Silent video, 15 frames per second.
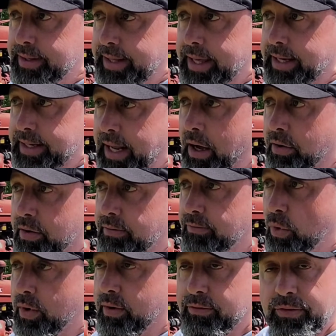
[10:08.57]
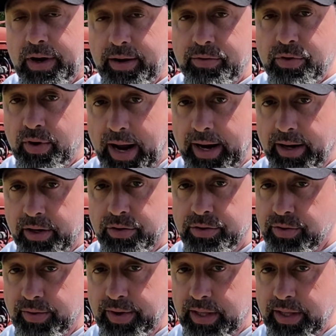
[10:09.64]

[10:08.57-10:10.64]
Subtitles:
get down to 4 or 5 tractors or